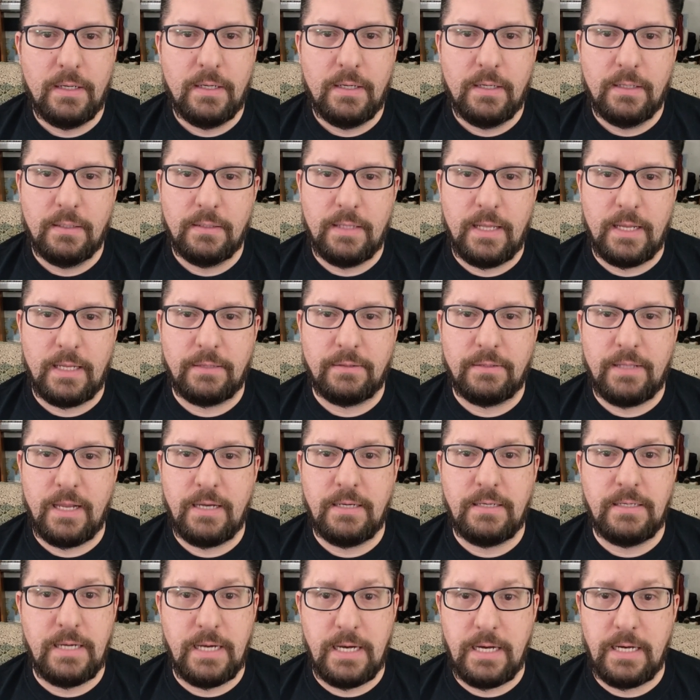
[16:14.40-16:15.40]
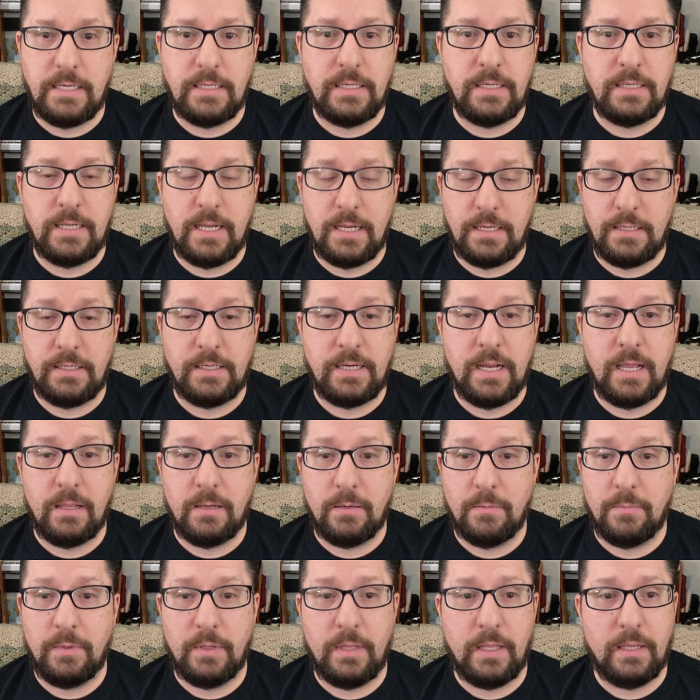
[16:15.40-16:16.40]
Like, they need to get together and
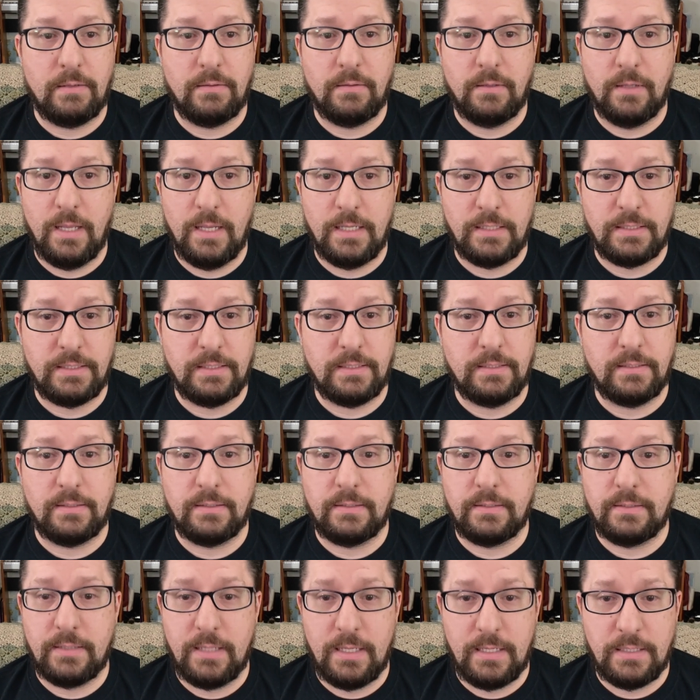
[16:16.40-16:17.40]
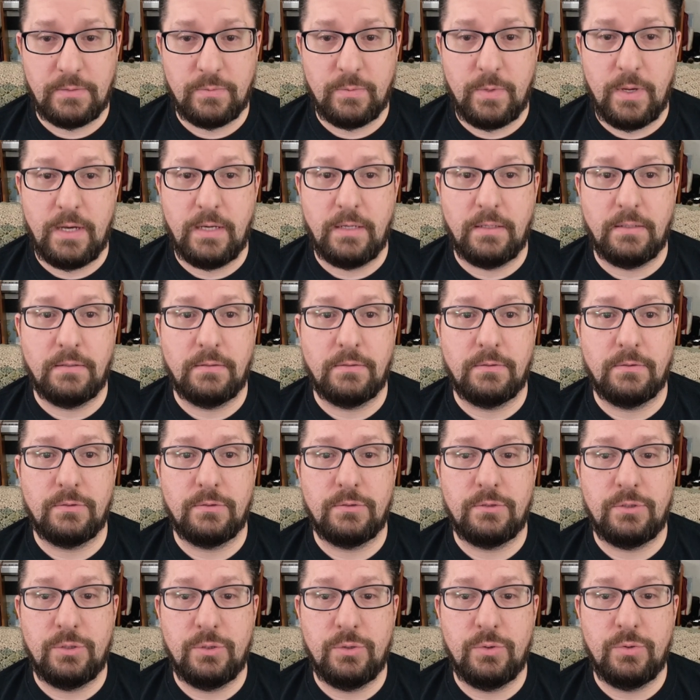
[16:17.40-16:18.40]
be like, listen, this went
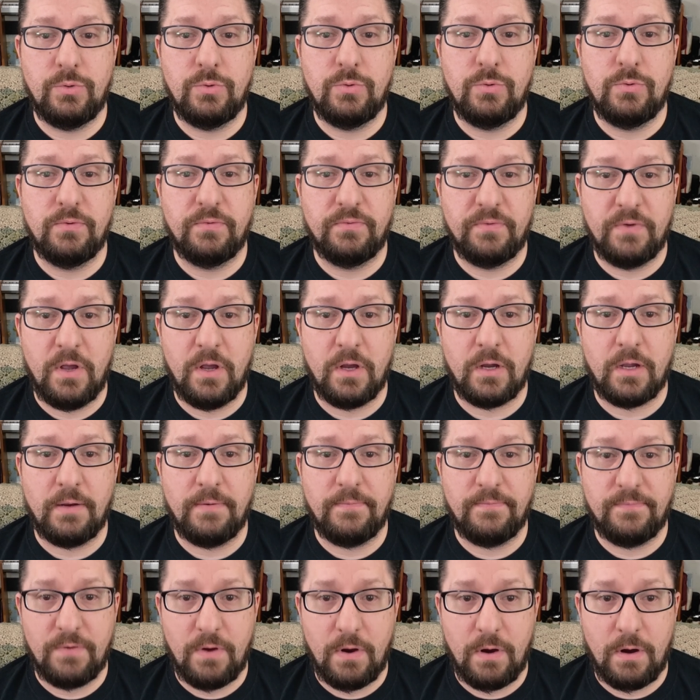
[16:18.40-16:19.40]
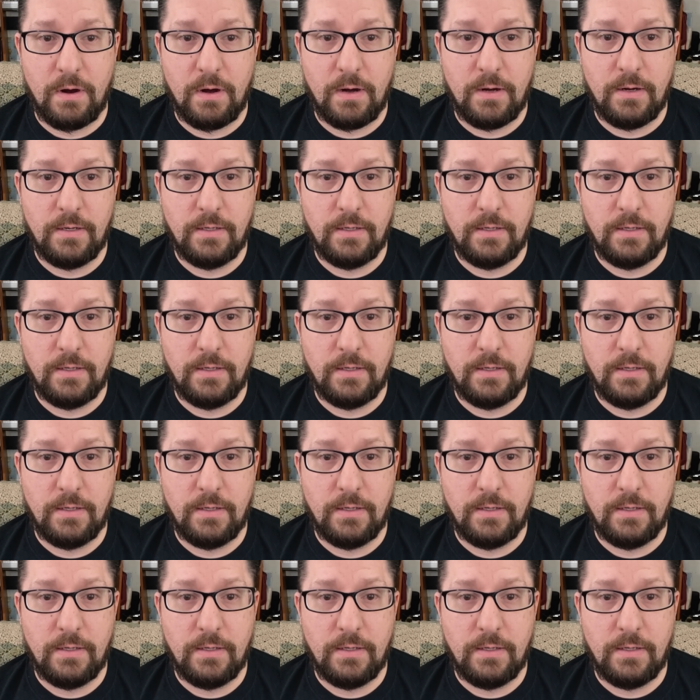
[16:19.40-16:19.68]
too fucking far.